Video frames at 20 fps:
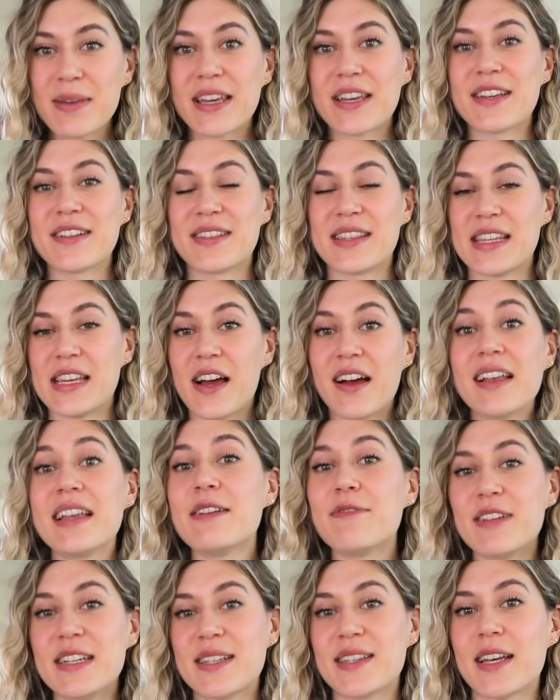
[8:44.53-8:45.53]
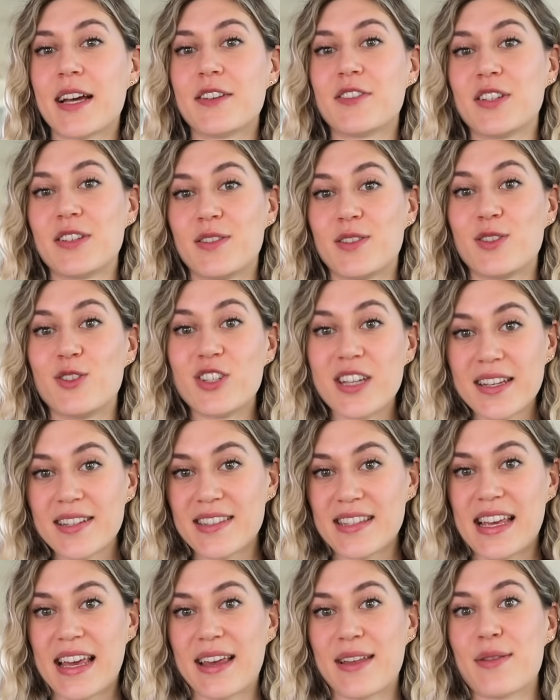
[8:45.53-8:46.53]
because the early research is
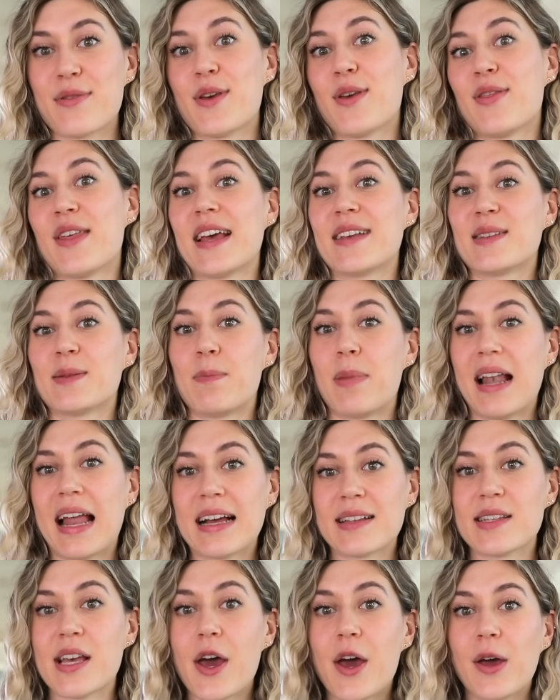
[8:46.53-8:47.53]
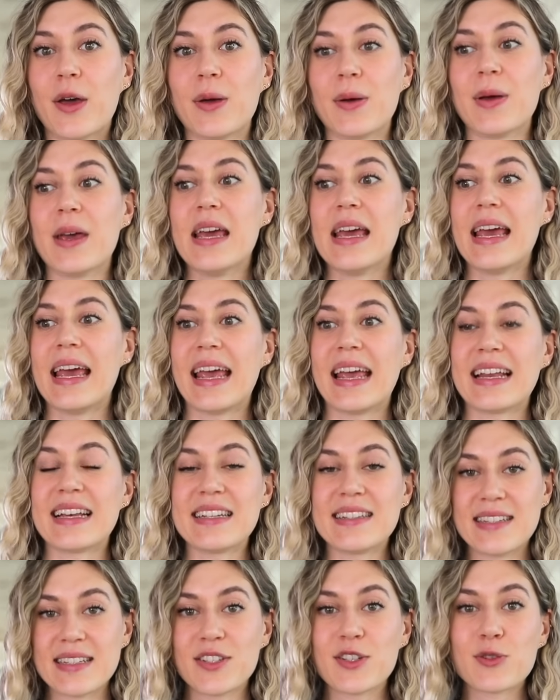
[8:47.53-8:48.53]
suggesting that there's a plateau in
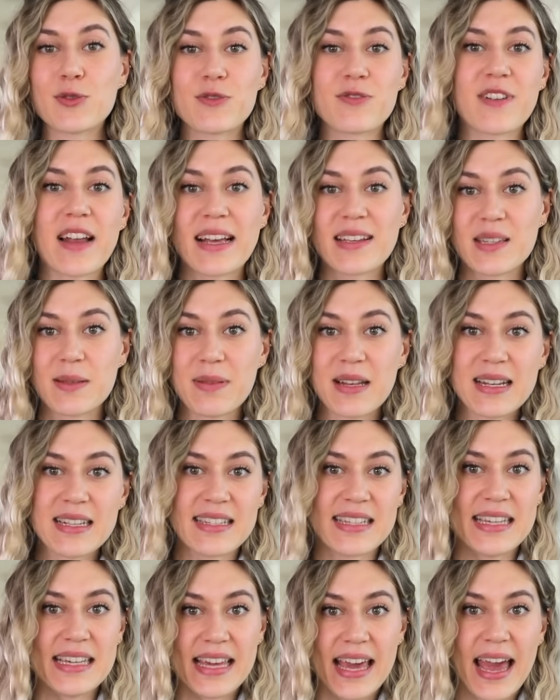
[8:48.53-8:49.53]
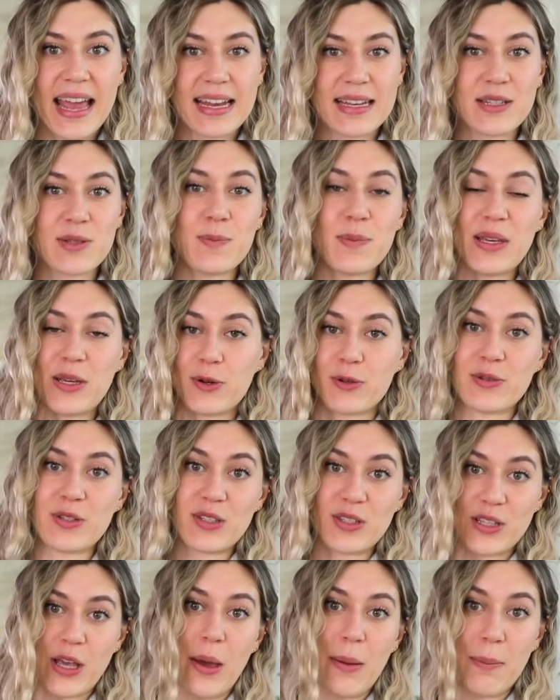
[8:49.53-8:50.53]
additional flexibility gained beyond a
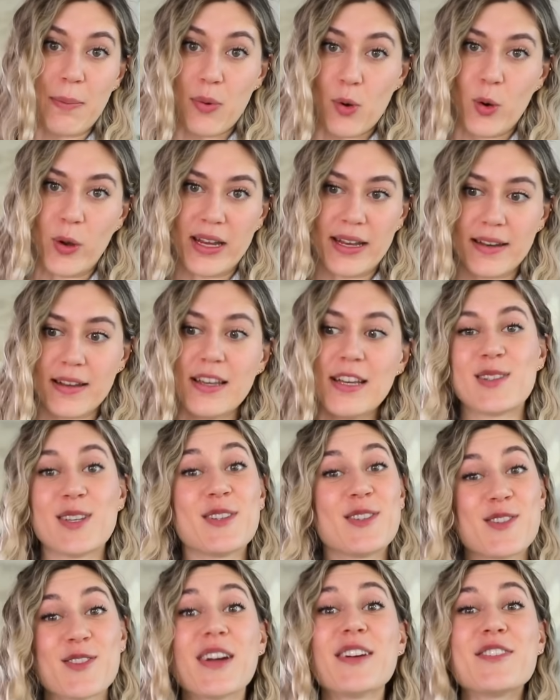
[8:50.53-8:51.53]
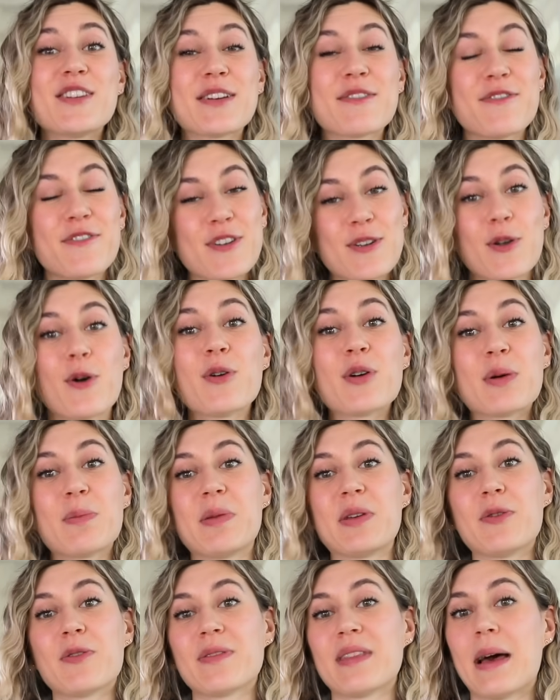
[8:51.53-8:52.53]
certain point. So stretching for longer
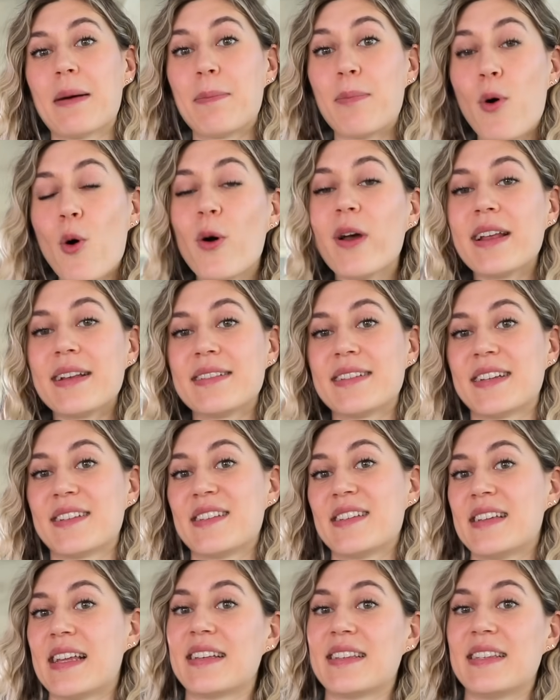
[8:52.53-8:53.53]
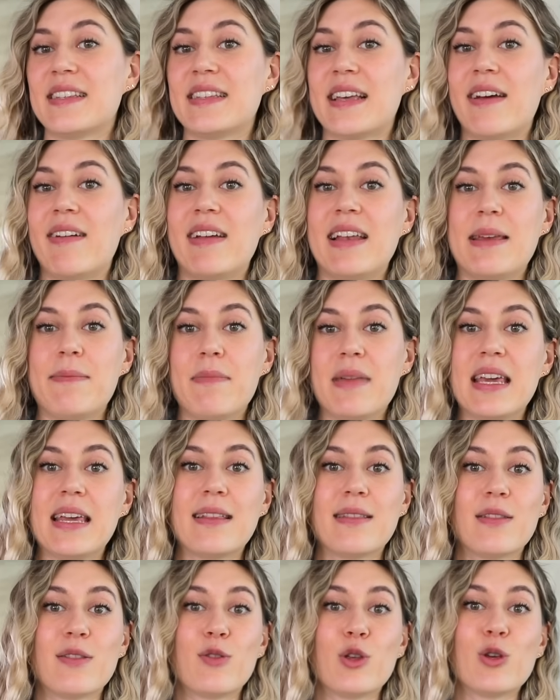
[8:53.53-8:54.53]
beyond that point doesn't necessarily
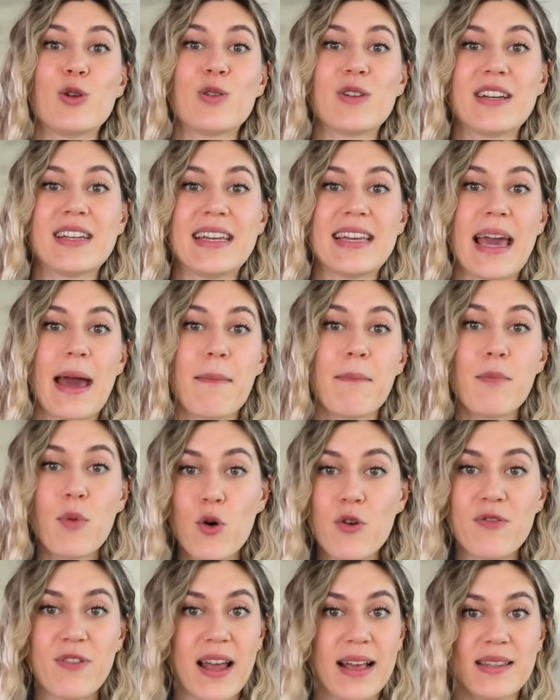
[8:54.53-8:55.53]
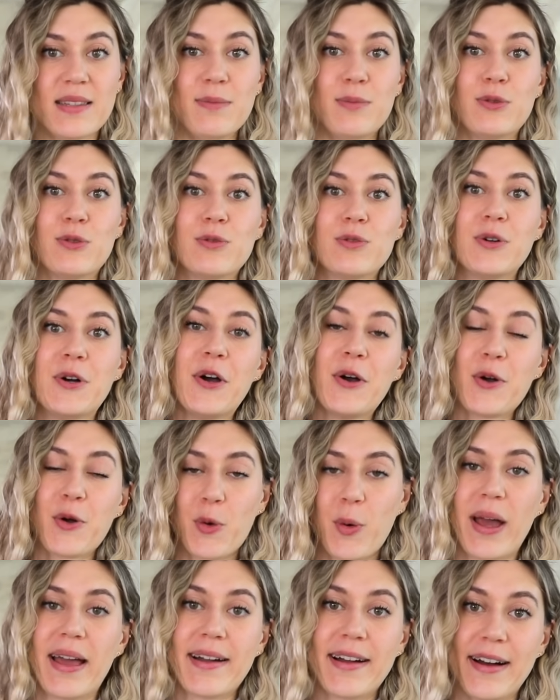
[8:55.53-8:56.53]
mean that you're going to get more flexible
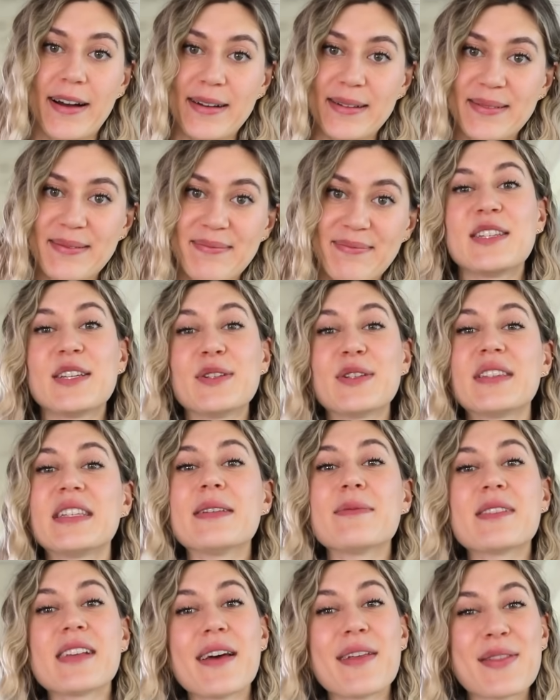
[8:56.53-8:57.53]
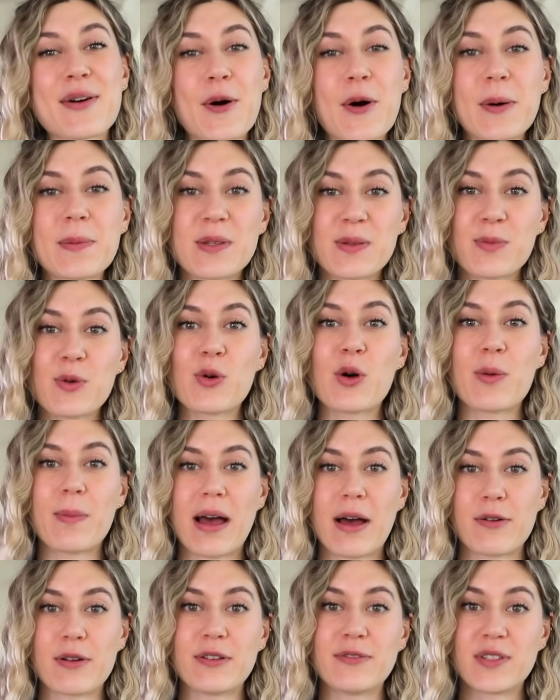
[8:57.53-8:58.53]
quicker. So it seems like the optimal
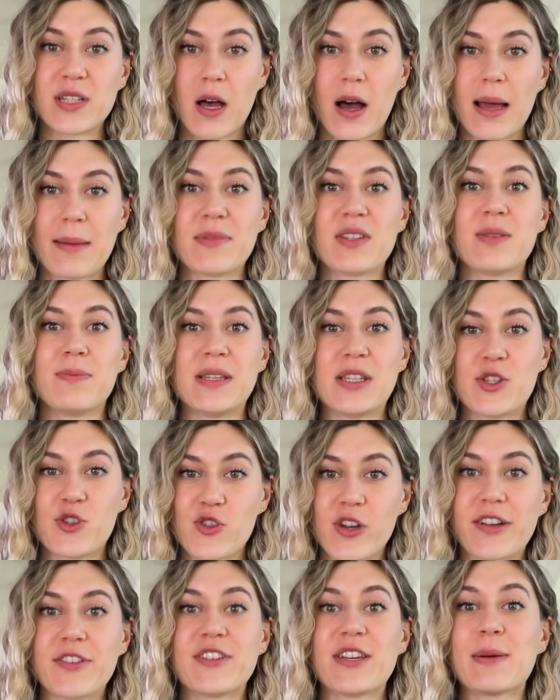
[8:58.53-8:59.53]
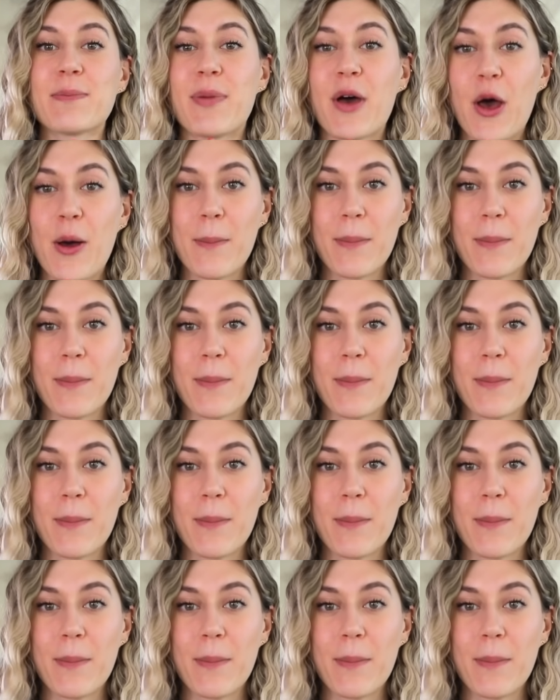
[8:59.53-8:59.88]
amount of time to be stretching per